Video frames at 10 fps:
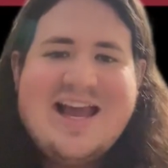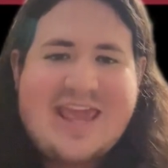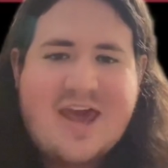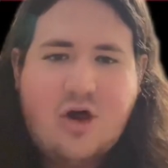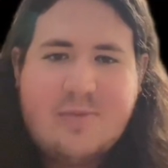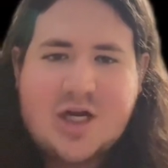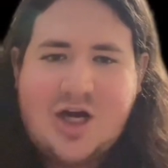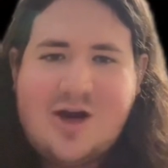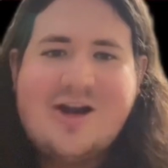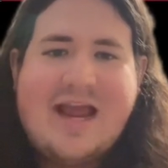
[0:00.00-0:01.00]
Cale
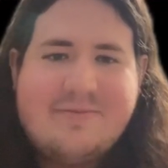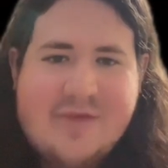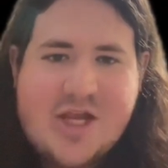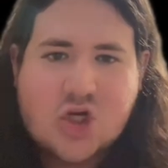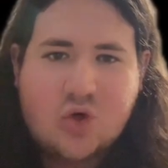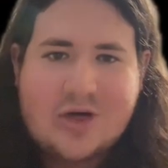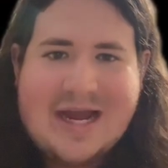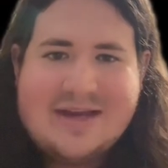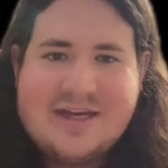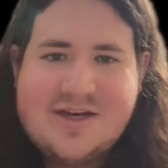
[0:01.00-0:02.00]
Makar, and Mikko
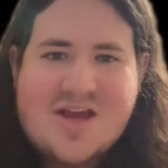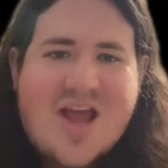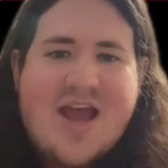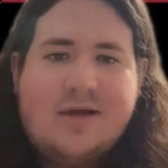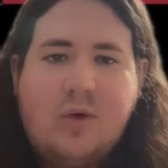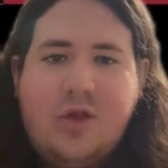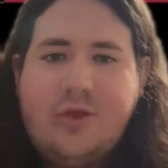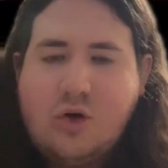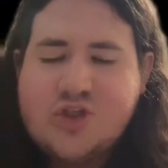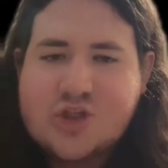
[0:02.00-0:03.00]
Rantanen. And while
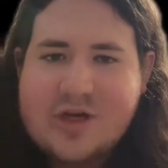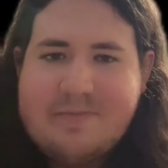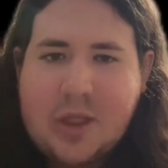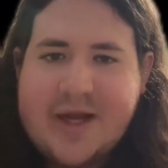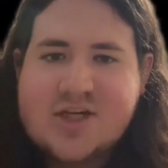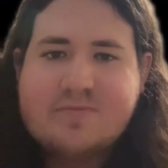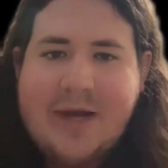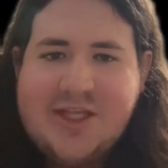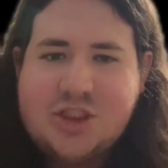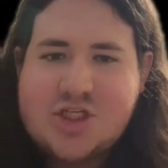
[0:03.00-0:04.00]
those 3 players
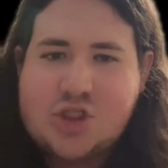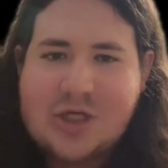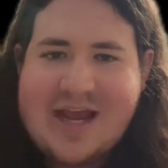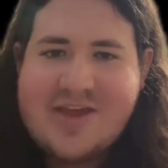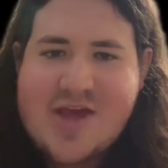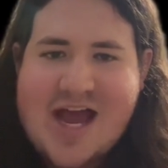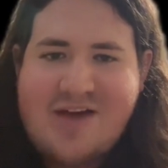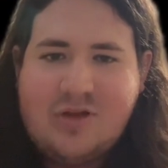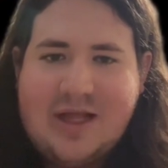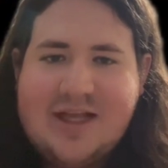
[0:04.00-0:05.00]
might just drag the
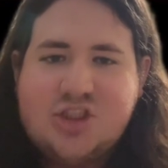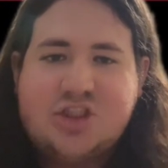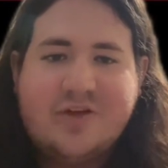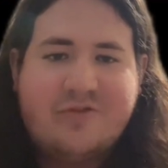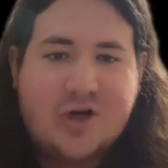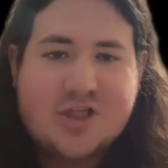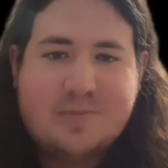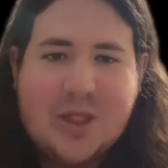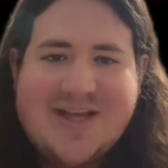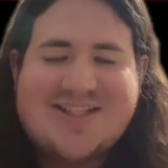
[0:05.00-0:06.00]
Avalanche to first
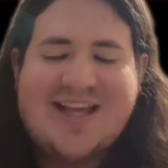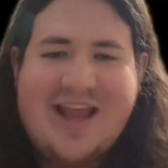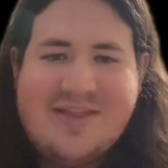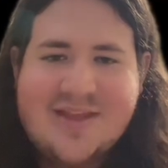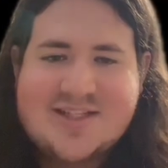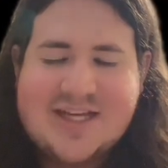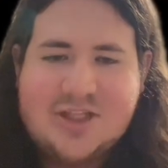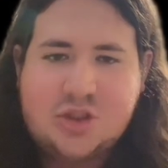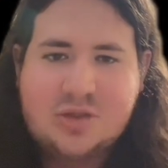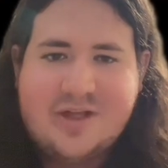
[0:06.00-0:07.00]
place in the
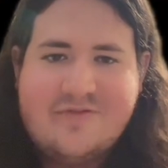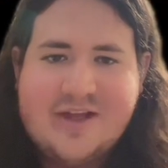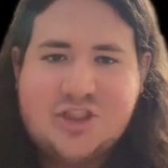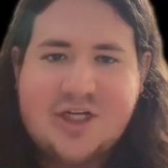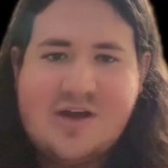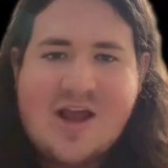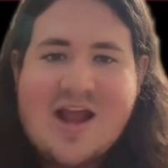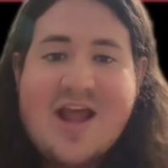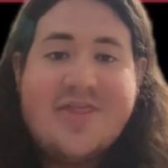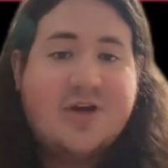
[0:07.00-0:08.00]
Central Division,
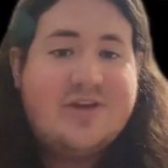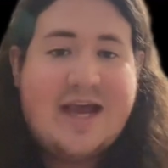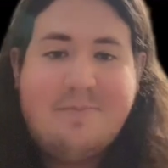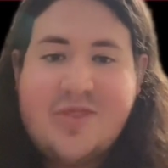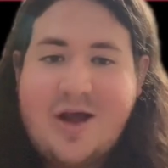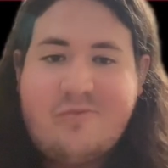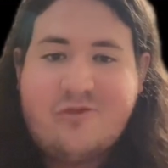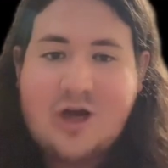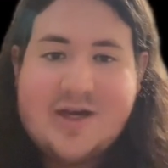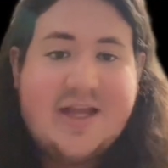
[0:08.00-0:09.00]
their depth up
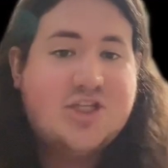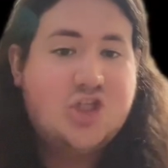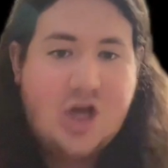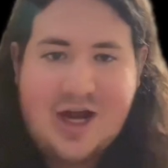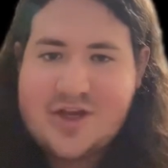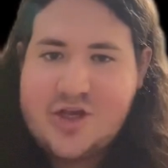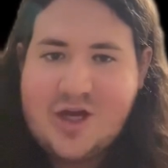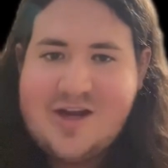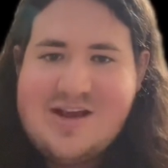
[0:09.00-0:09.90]
front is not good,